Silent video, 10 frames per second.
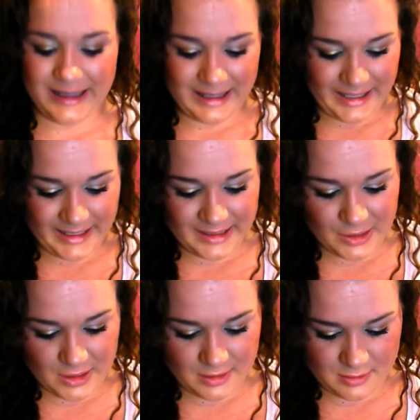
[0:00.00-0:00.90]
I
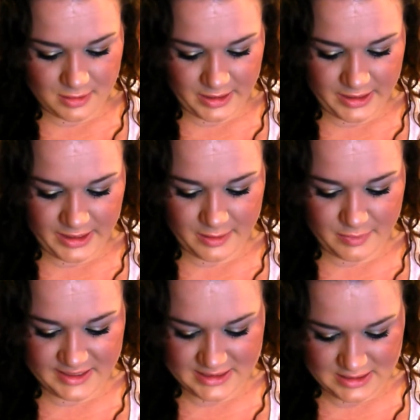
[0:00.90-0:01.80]
cannot, I can't
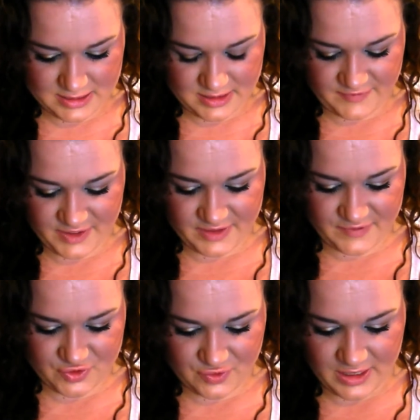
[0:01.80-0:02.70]
miss it if I
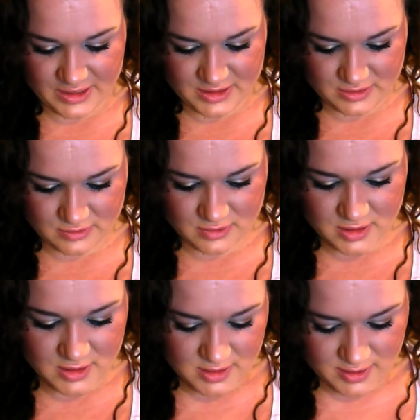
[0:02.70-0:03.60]
even tried to.
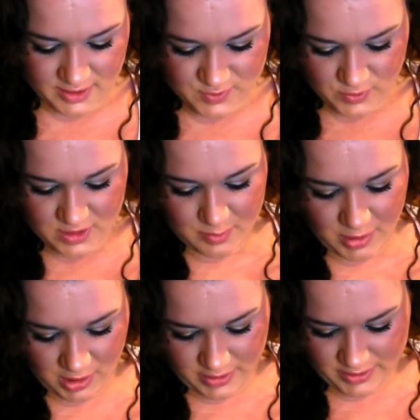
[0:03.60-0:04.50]
It's one of the
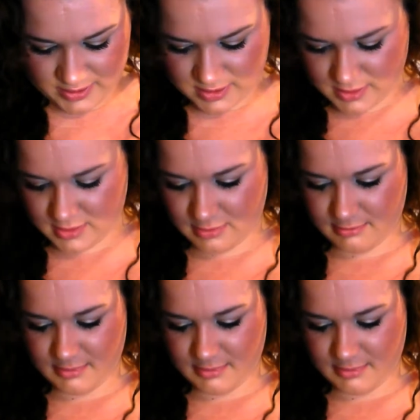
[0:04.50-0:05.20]
pockets.